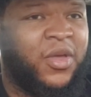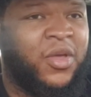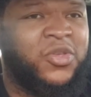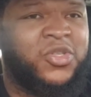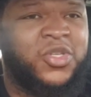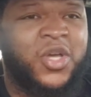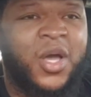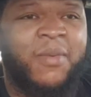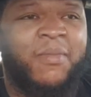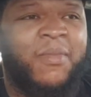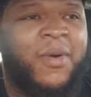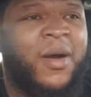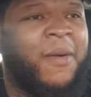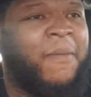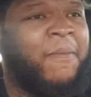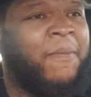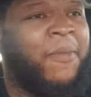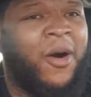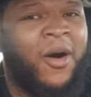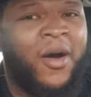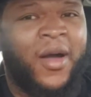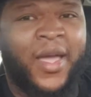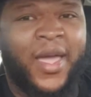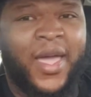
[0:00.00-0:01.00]
You talking about
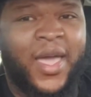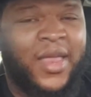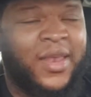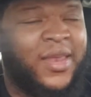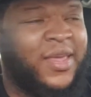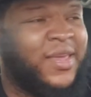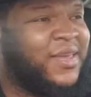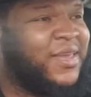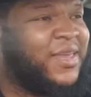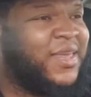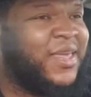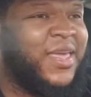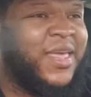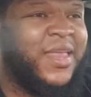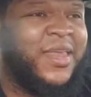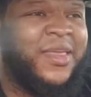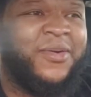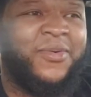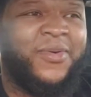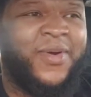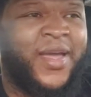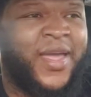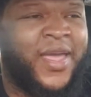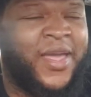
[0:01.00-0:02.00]
ball handling?
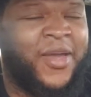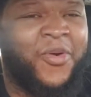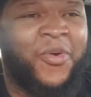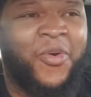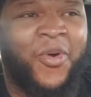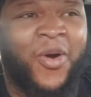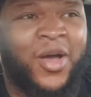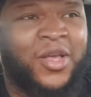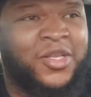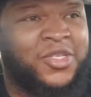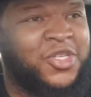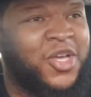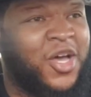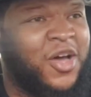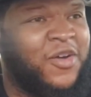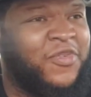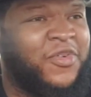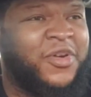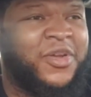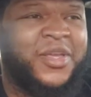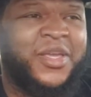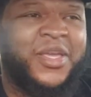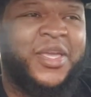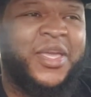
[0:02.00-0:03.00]
Killing Wade.
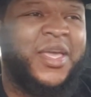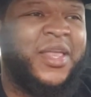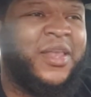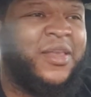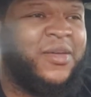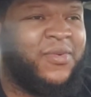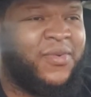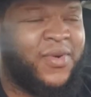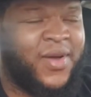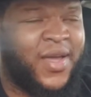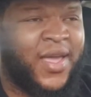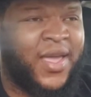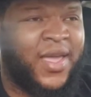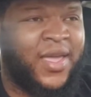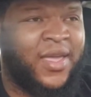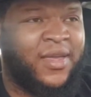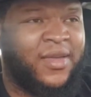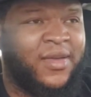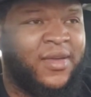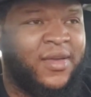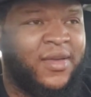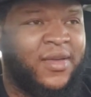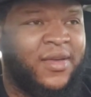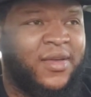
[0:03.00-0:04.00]
Crossover? Killing
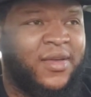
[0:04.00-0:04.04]
Wade.